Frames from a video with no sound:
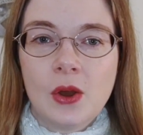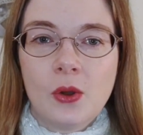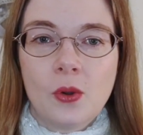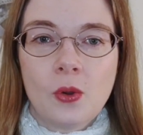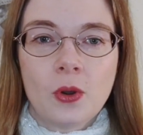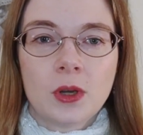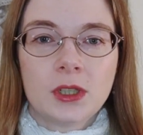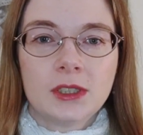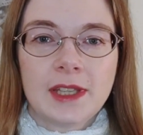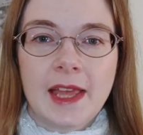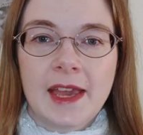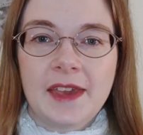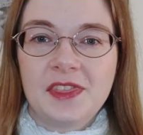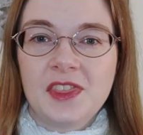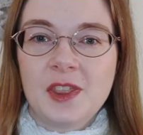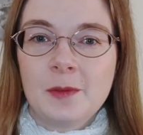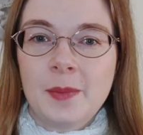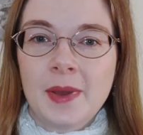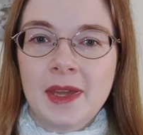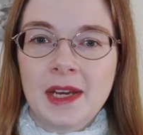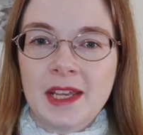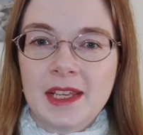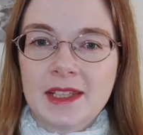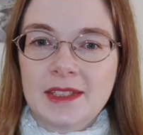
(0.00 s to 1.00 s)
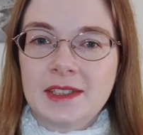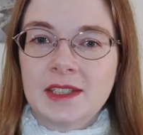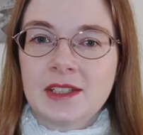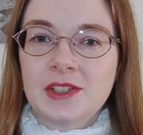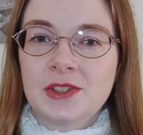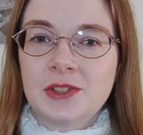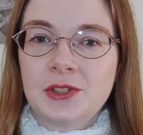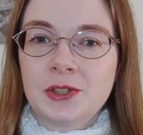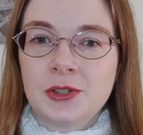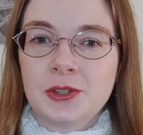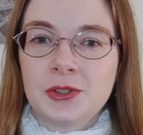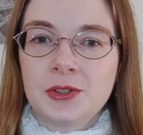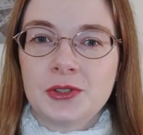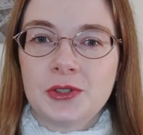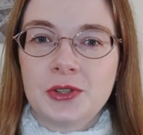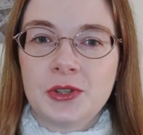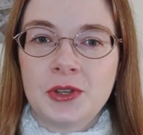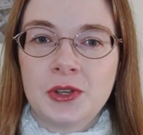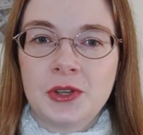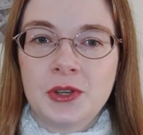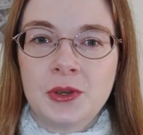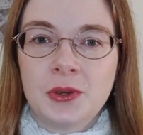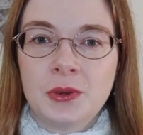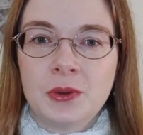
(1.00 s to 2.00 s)
Or like the Bennet sisters,
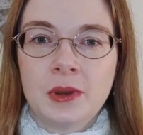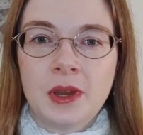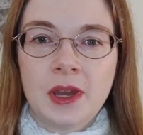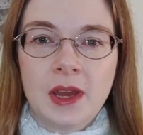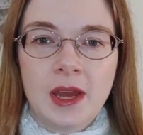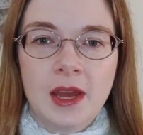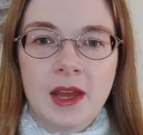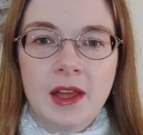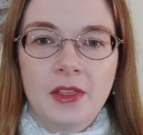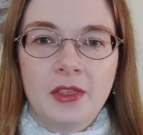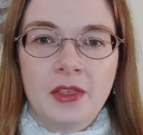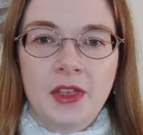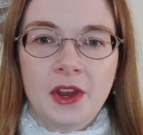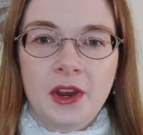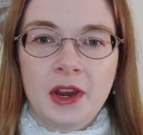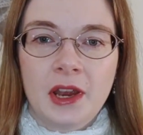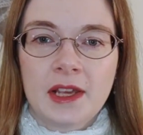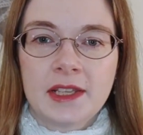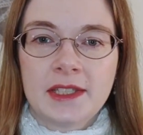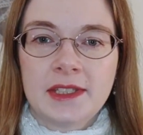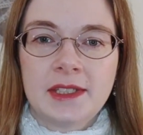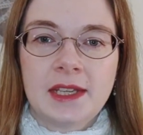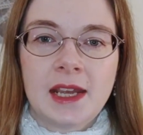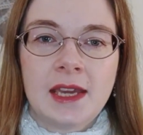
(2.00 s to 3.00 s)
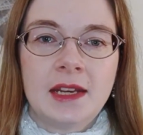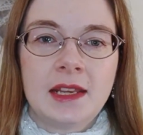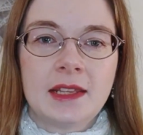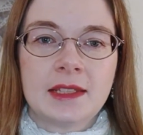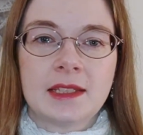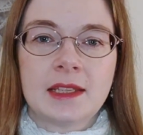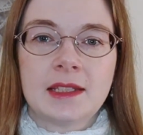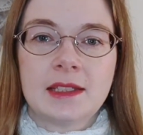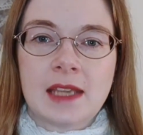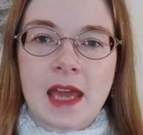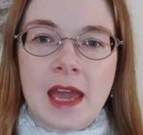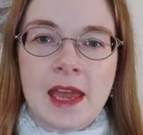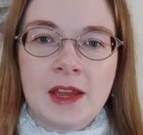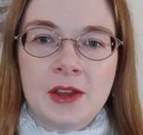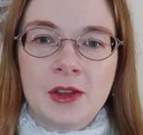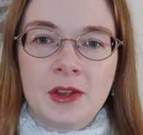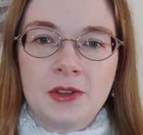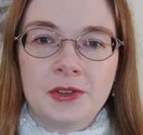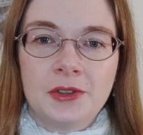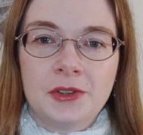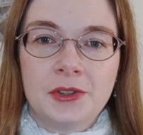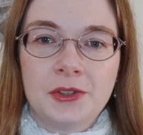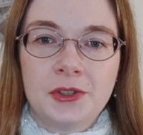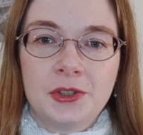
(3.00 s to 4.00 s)
who their estate is
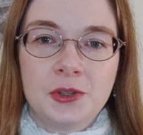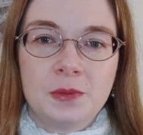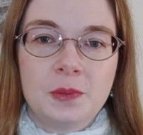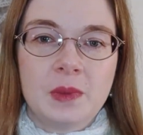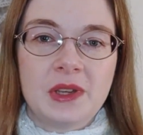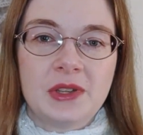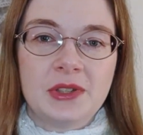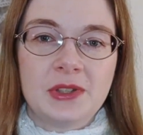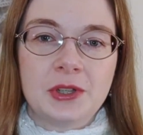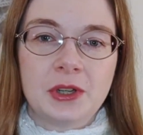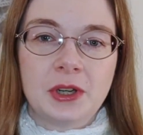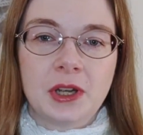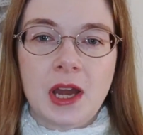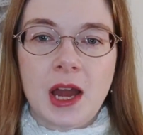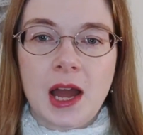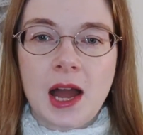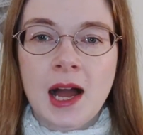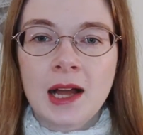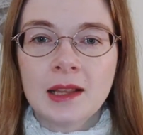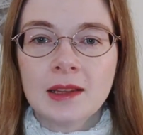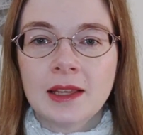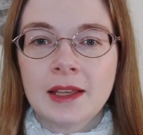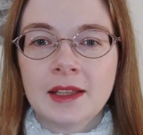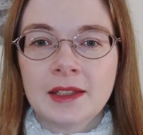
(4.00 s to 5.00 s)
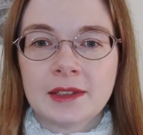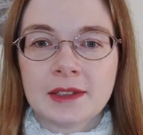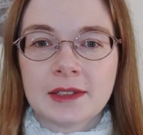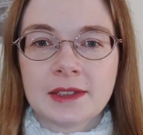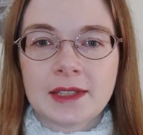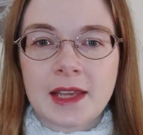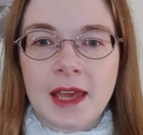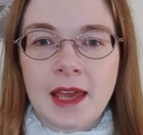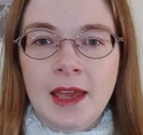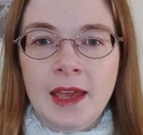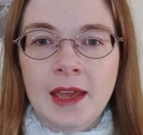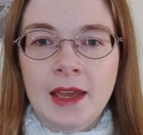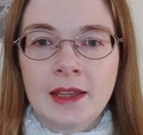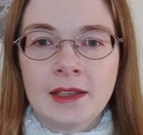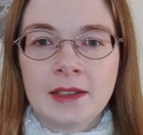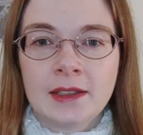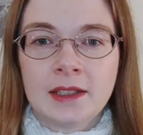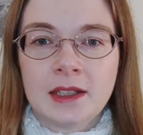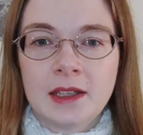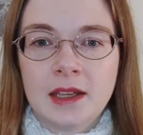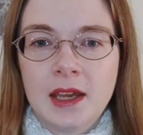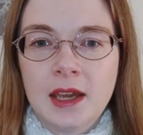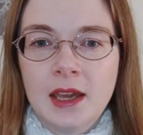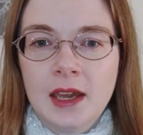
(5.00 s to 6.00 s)
entailed to Mr. Collins,
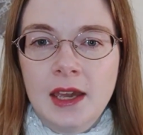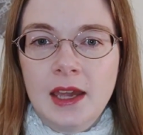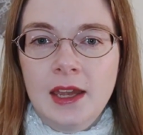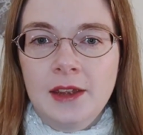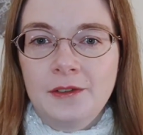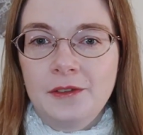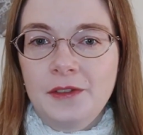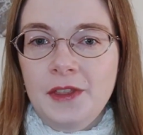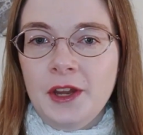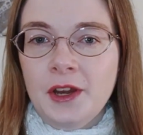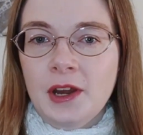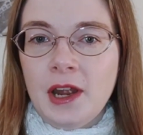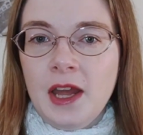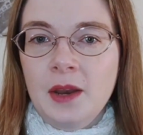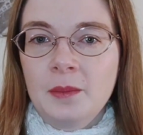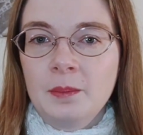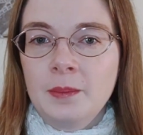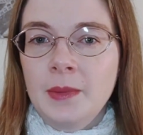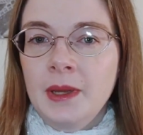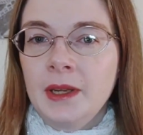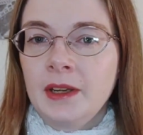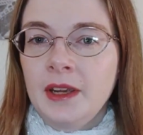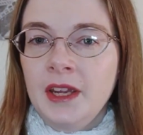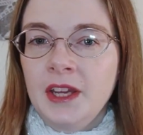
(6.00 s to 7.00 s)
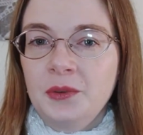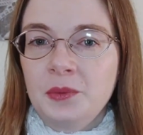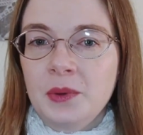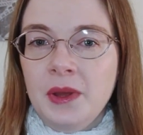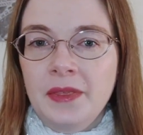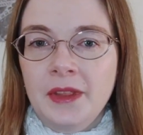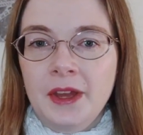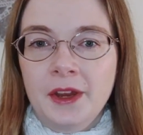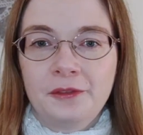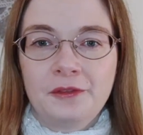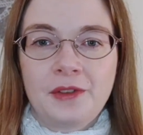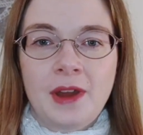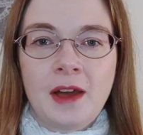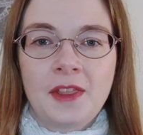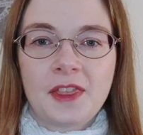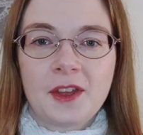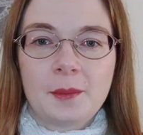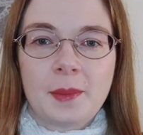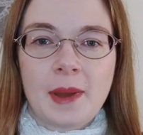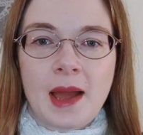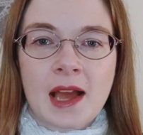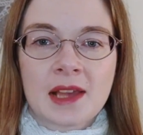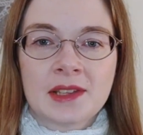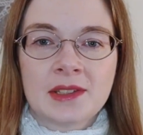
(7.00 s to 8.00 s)
and if they're unmarried when their father
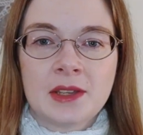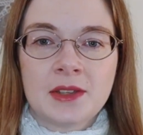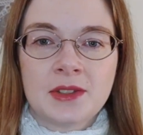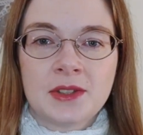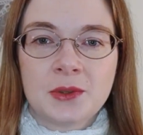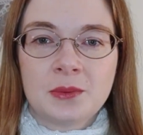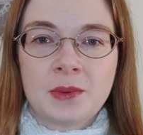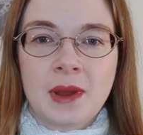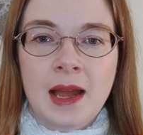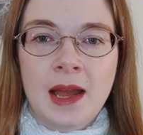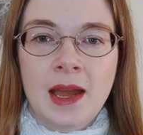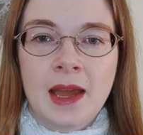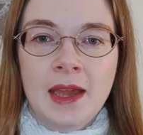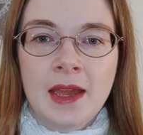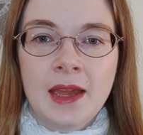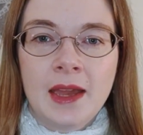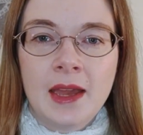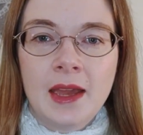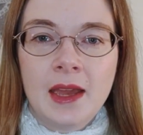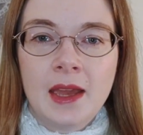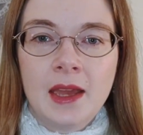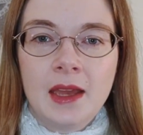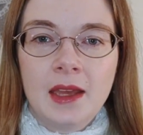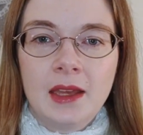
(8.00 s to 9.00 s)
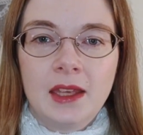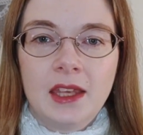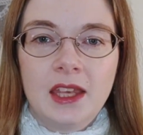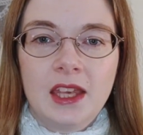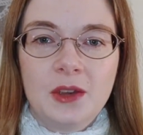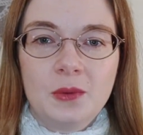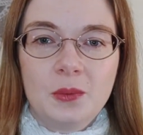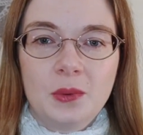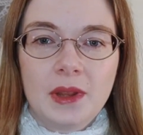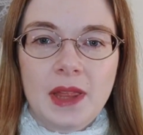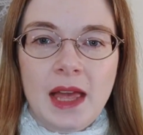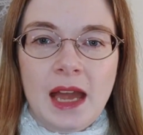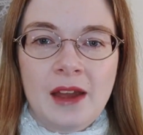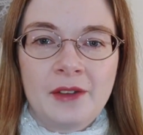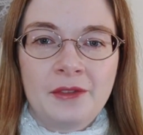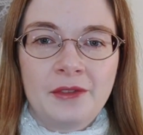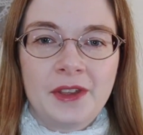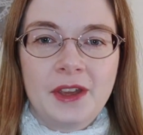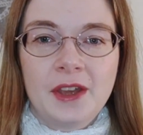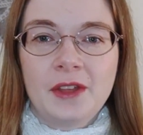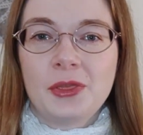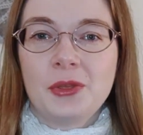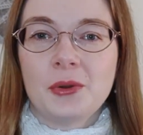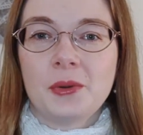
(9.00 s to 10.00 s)
passes away, he will have
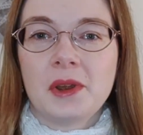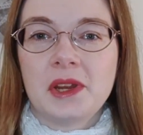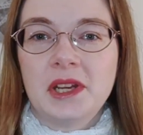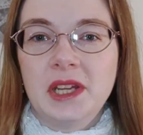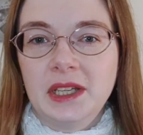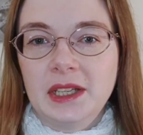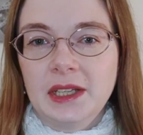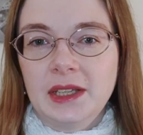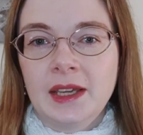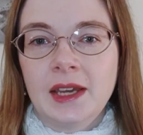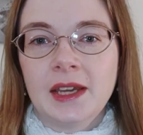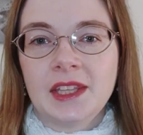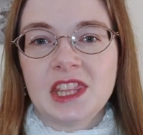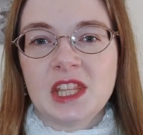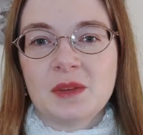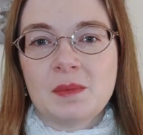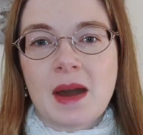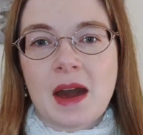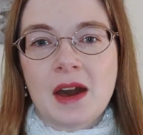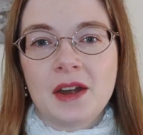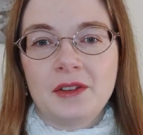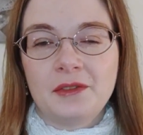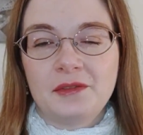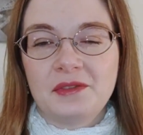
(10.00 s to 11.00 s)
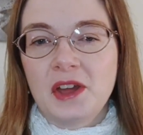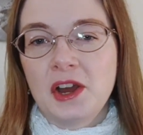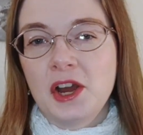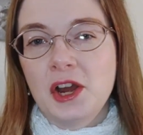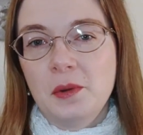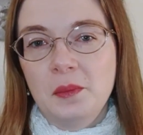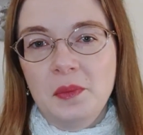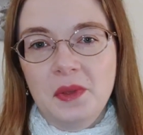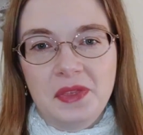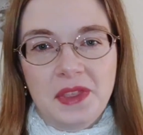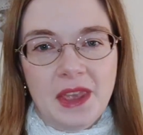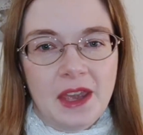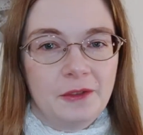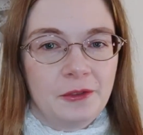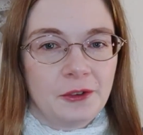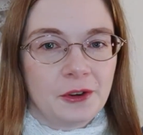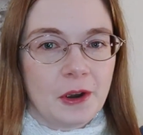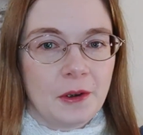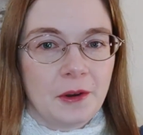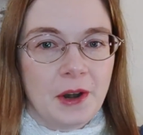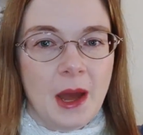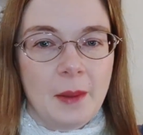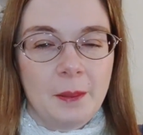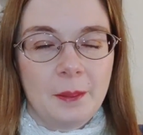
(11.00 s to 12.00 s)
the authority to kick them out of the home that they've
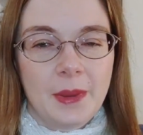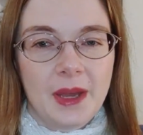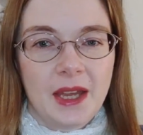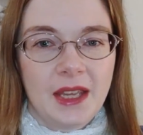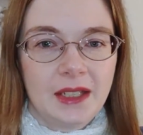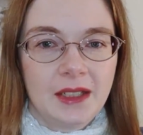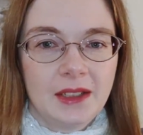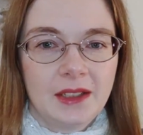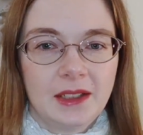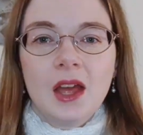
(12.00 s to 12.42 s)
grown up in.